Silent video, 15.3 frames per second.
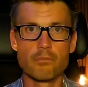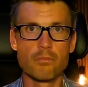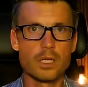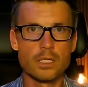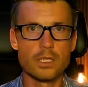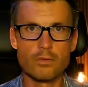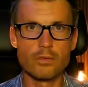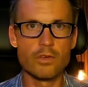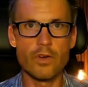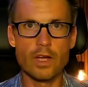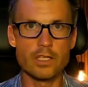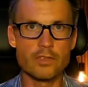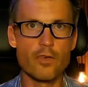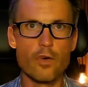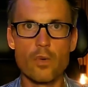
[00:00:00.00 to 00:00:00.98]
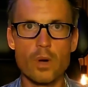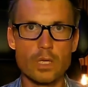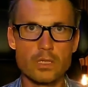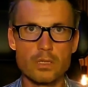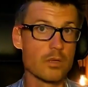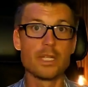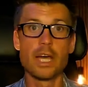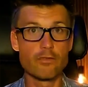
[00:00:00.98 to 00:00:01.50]
Can you reverse forward?
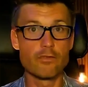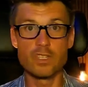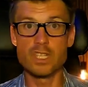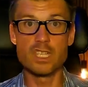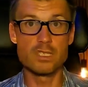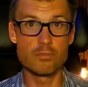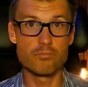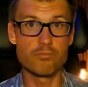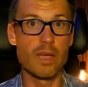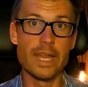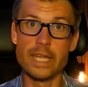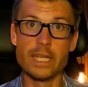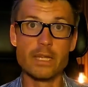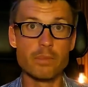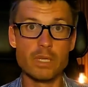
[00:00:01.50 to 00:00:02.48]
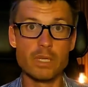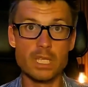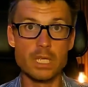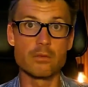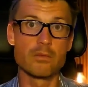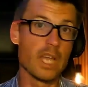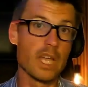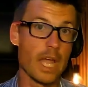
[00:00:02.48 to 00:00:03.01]
None of these add any meaning.
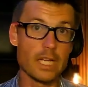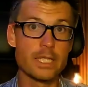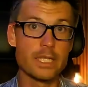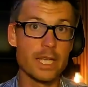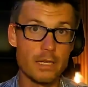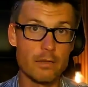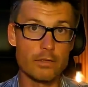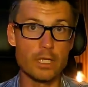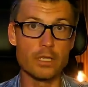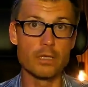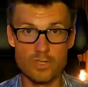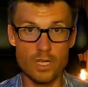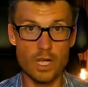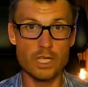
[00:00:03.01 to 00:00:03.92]
They actually dilute it, so I